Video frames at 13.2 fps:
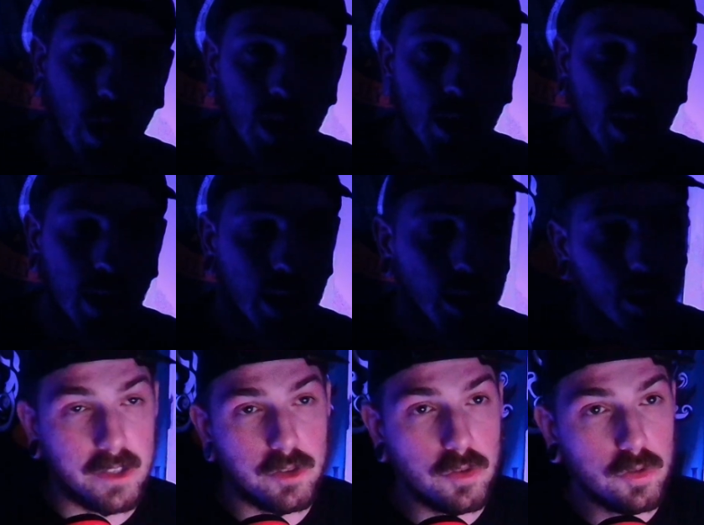Heath
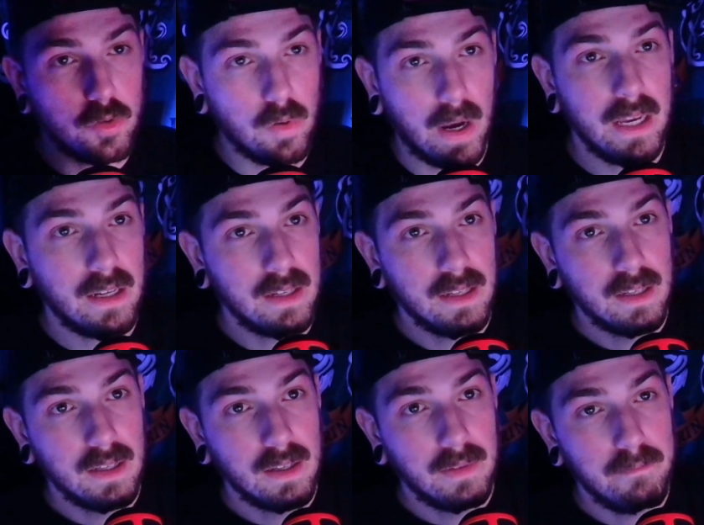Ledger's great.
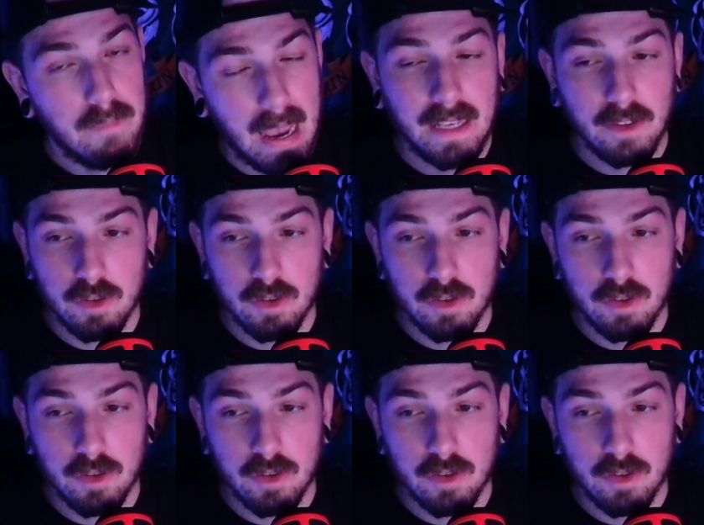Bane's